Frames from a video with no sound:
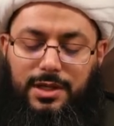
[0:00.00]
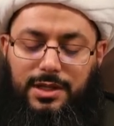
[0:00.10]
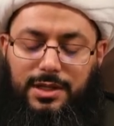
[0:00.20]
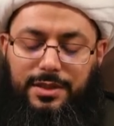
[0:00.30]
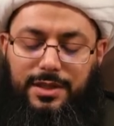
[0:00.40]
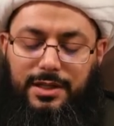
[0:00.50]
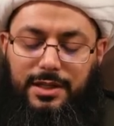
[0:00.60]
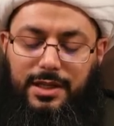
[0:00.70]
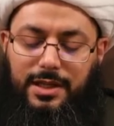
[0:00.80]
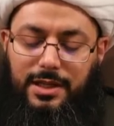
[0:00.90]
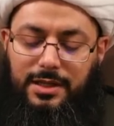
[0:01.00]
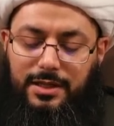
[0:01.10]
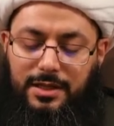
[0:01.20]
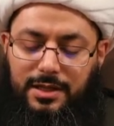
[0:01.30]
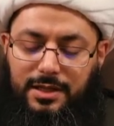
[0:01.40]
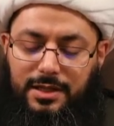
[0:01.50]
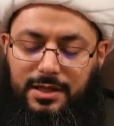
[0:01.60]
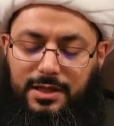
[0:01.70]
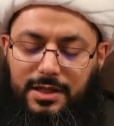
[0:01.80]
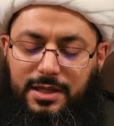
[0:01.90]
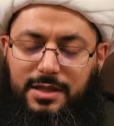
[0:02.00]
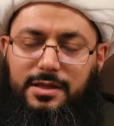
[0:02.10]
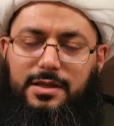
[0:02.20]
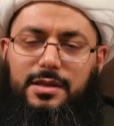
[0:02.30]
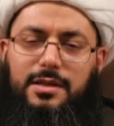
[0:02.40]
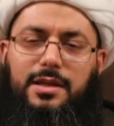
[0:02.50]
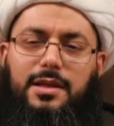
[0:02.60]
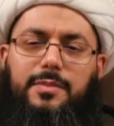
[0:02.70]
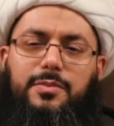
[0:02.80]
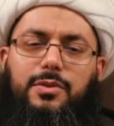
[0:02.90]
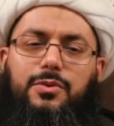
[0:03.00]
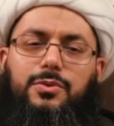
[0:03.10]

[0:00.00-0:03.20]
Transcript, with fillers: will not punish this creation